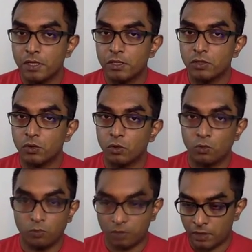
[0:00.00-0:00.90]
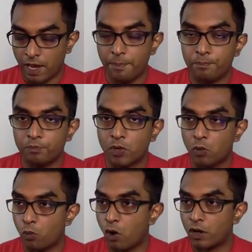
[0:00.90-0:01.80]
So clap,
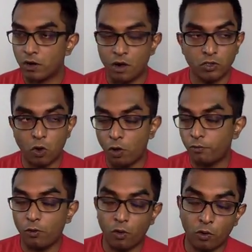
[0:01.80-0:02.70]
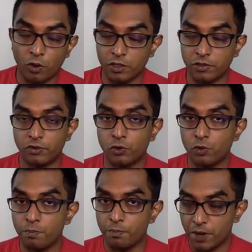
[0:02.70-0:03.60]
walk around to all four corners of your room,